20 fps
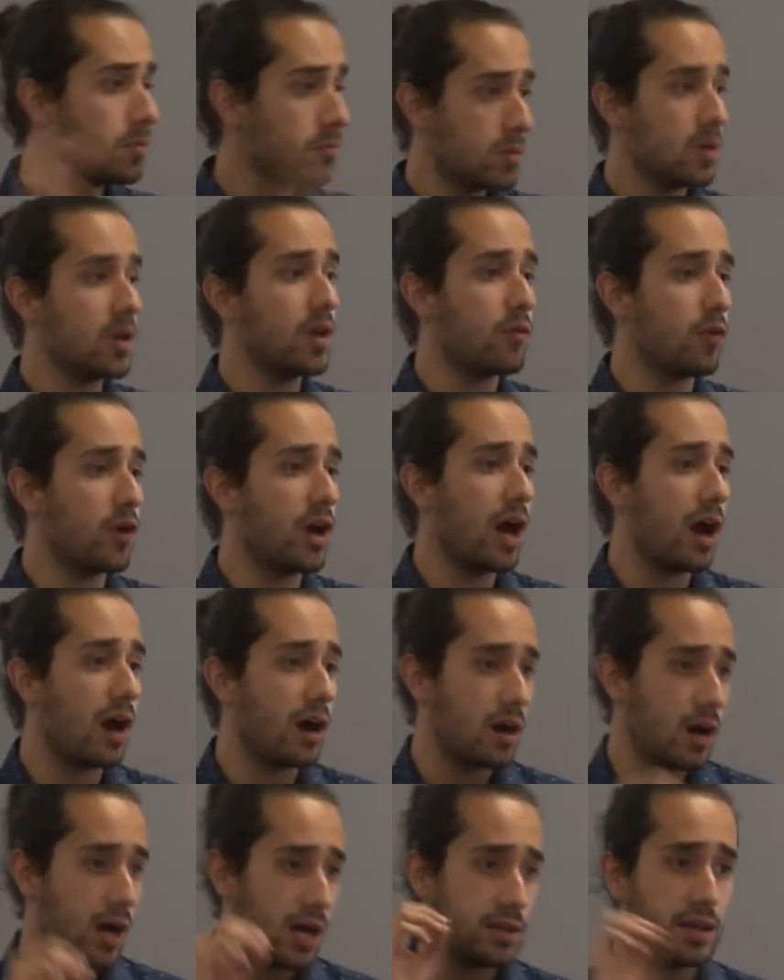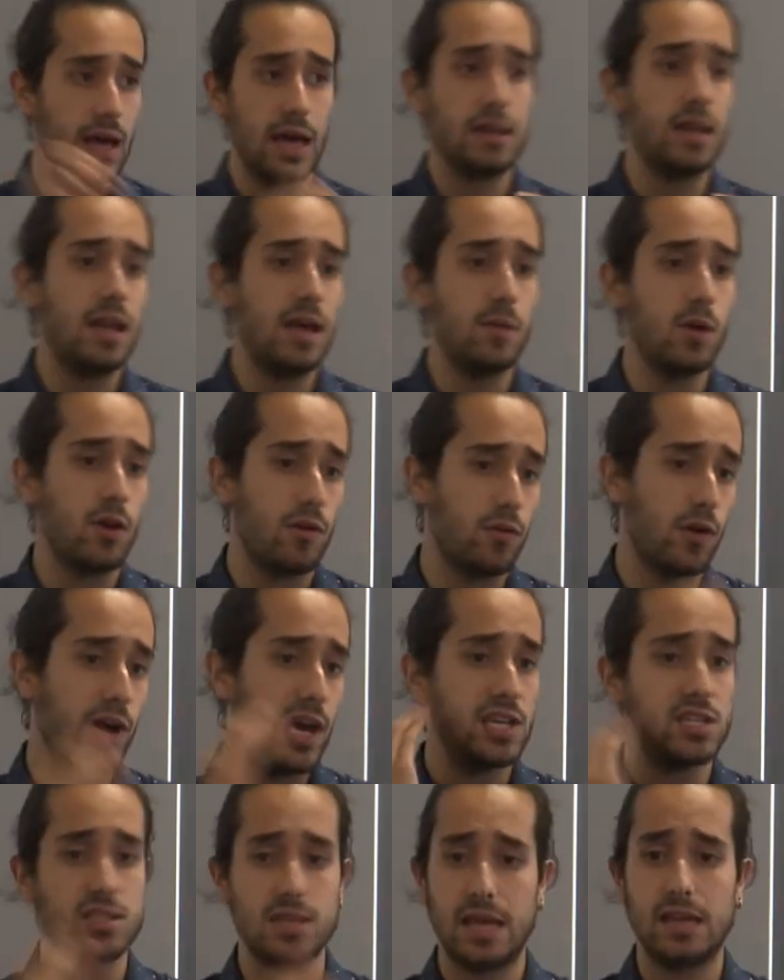If we are at that level of
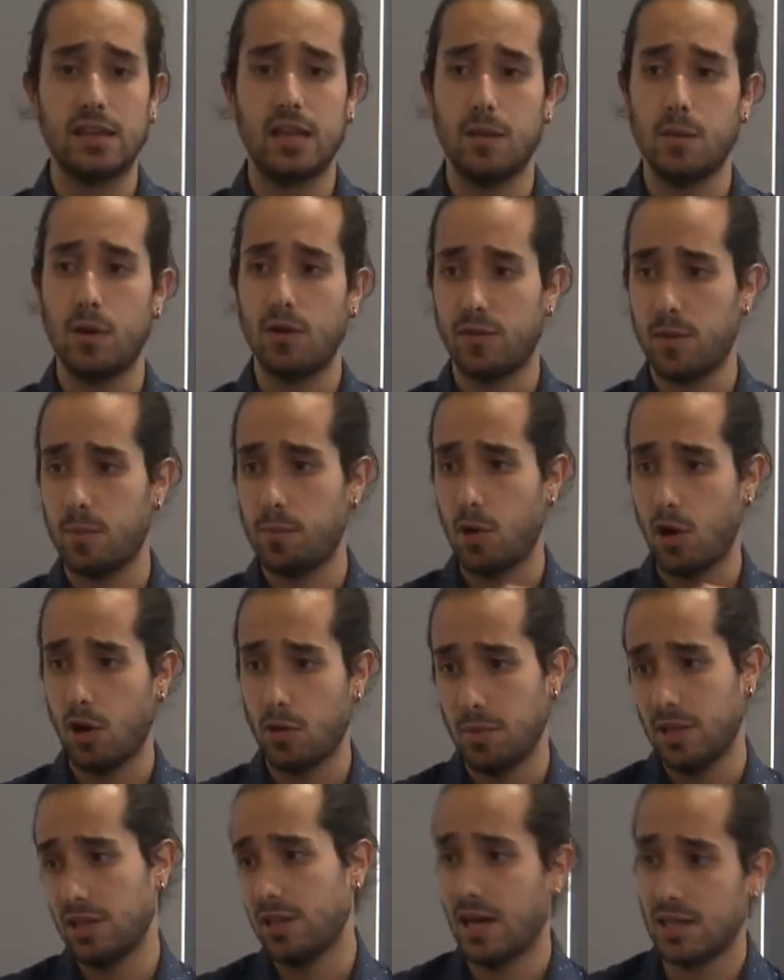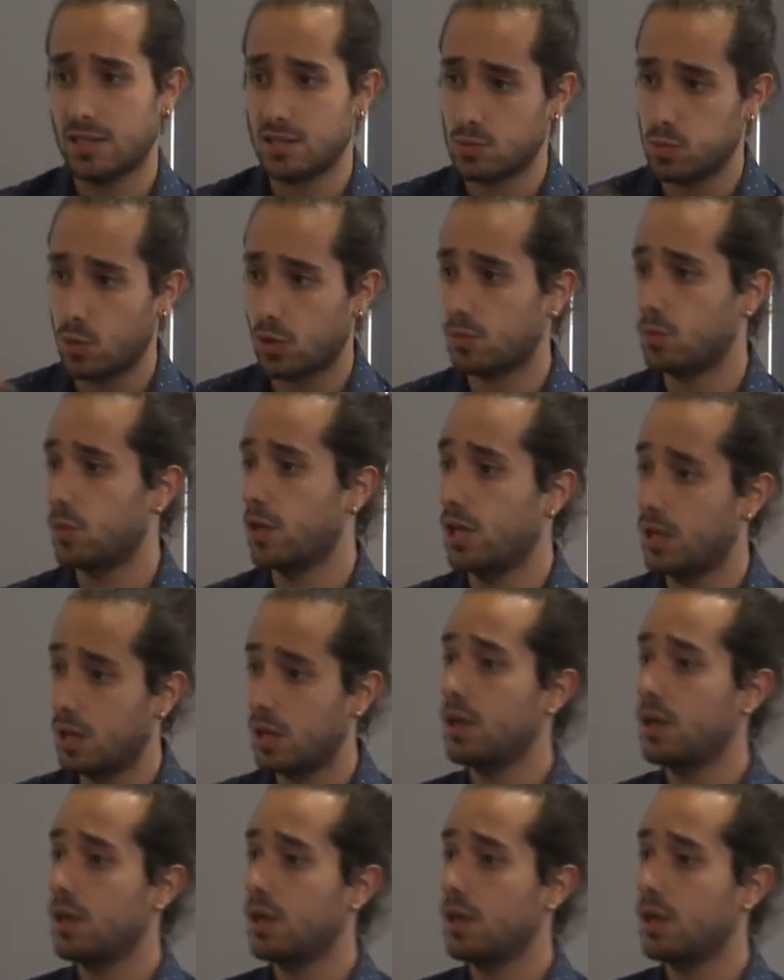wage, that level of employment, that's what we